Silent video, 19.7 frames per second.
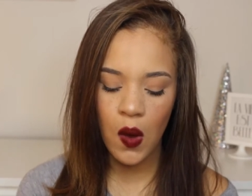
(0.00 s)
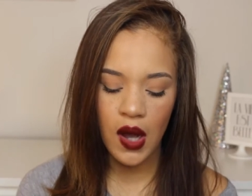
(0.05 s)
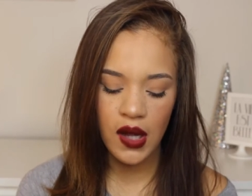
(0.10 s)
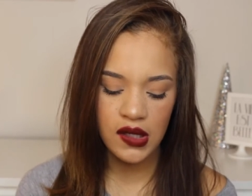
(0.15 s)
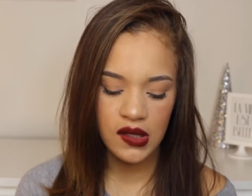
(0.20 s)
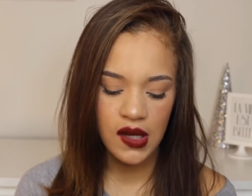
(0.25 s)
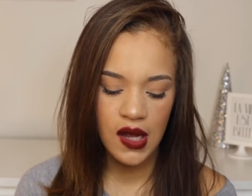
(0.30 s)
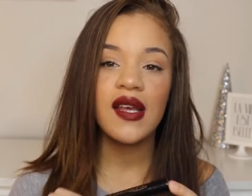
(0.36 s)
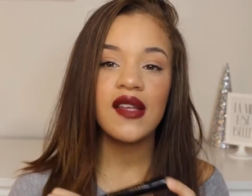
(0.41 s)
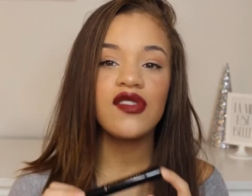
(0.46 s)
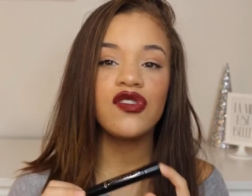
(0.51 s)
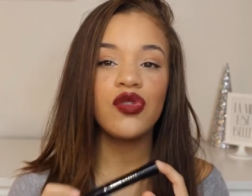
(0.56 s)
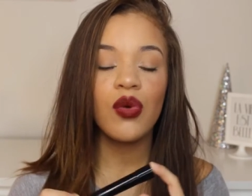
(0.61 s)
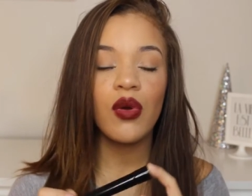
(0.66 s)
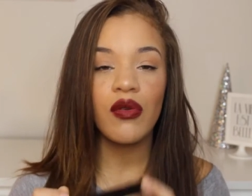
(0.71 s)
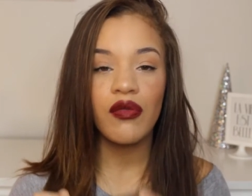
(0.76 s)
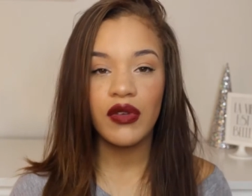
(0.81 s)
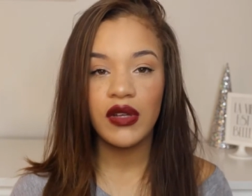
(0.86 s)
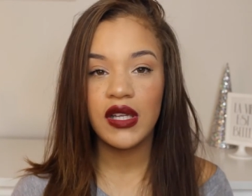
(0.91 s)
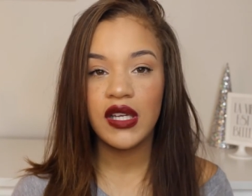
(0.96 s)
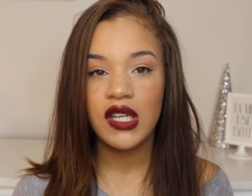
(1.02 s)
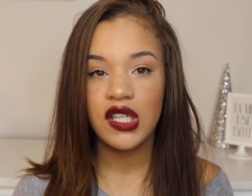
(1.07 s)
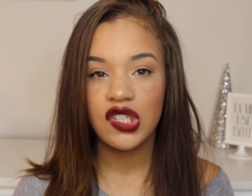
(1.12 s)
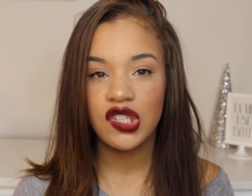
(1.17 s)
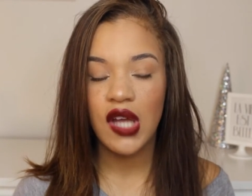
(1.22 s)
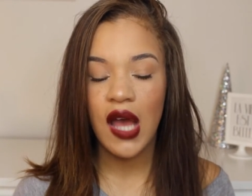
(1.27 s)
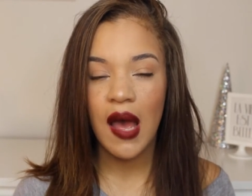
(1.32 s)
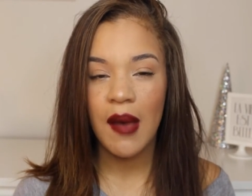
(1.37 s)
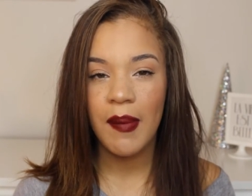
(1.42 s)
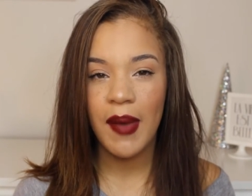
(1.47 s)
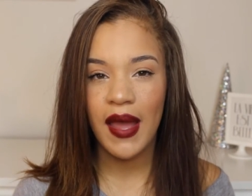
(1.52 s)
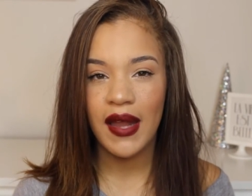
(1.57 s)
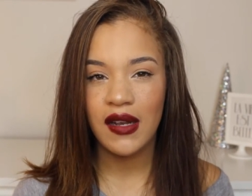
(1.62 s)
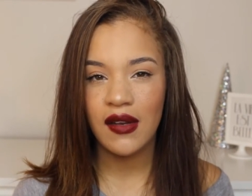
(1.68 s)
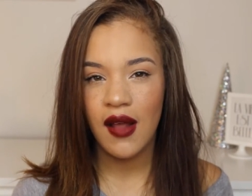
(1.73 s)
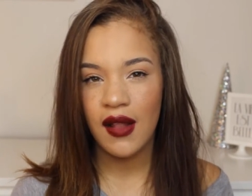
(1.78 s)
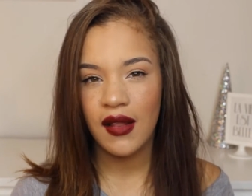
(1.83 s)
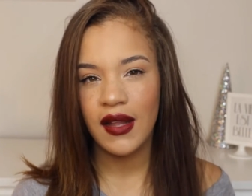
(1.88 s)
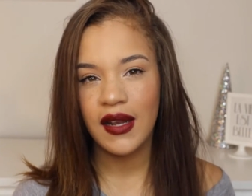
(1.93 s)
wand. It does do a really good job
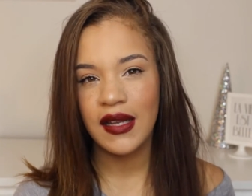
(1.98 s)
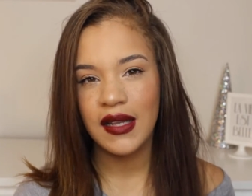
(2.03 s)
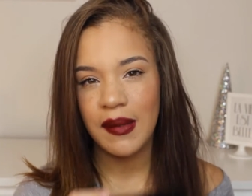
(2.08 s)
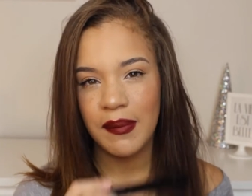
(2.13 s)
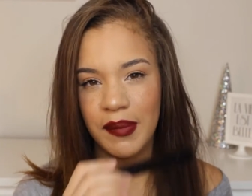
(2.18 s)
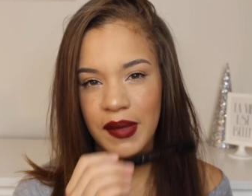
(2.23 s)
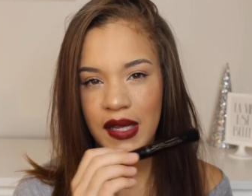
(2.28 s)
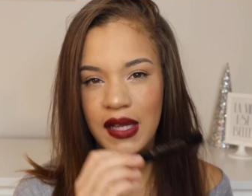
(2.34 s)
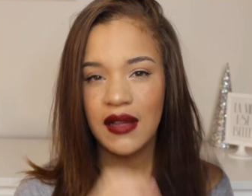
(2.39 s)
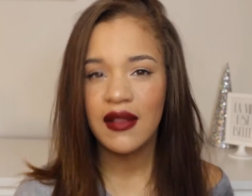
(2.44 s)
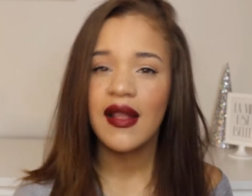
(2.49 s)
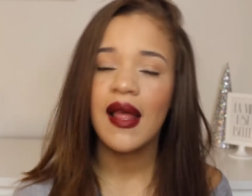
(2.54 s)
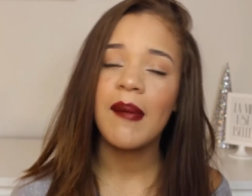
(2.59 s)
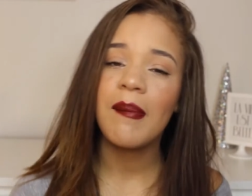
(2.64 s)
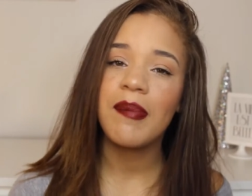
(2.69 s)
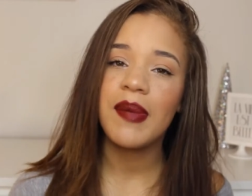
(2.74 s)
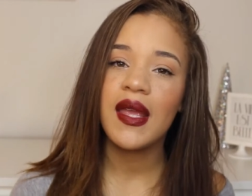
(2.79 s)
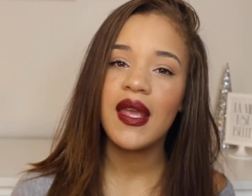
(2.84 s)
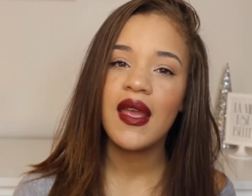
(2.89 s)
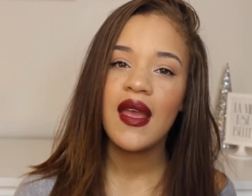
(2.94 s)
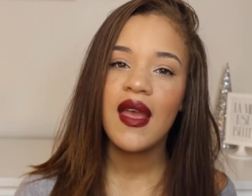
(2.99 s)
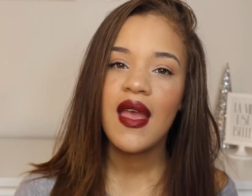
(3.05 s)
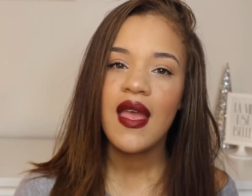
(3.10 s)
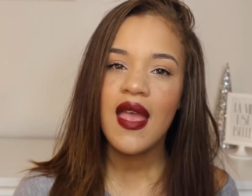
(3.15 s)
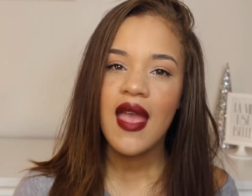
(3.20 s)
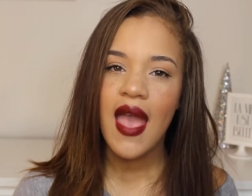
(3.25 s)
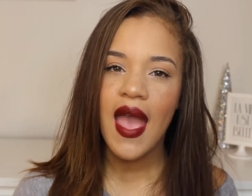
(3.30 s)
at not letting them be clumpy